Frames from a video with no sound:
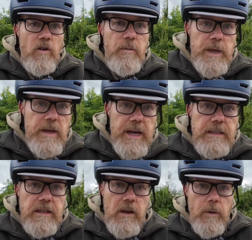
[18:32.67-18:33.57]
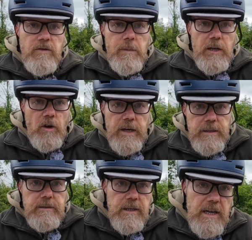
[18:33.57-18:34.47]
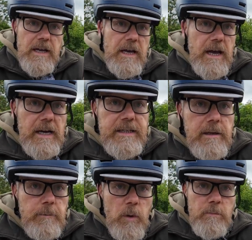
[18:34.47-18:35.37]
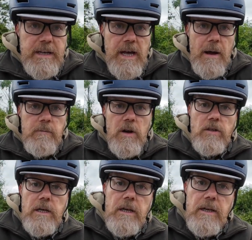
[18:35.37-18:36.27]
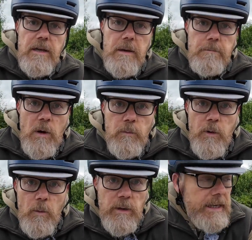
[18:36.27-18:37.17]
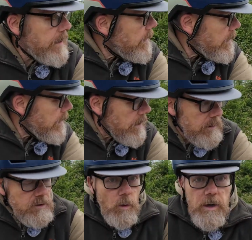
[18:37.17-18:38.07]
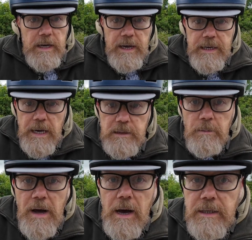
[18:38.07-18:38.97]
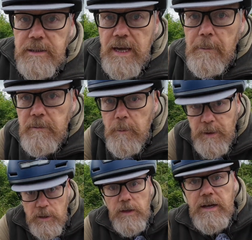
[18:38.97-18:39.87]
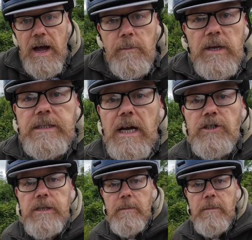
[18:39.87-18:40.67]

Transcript: by there then to get away from that noise, and I didn't put my camera on the mount properly, so it has marked the camera a bit. Not the camera, it's actually